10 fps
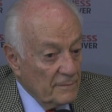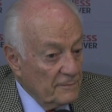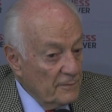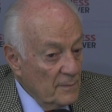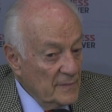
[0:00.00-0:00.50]

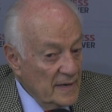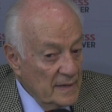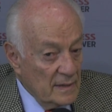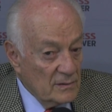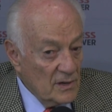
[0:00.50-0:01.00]
From
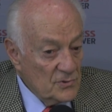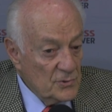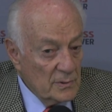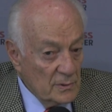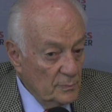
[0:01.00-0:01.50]
the
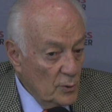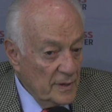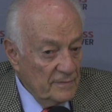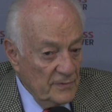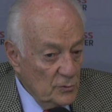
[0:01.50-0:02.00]
industrial
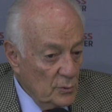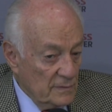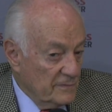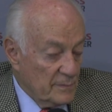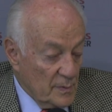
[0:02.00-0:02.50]
point of view and from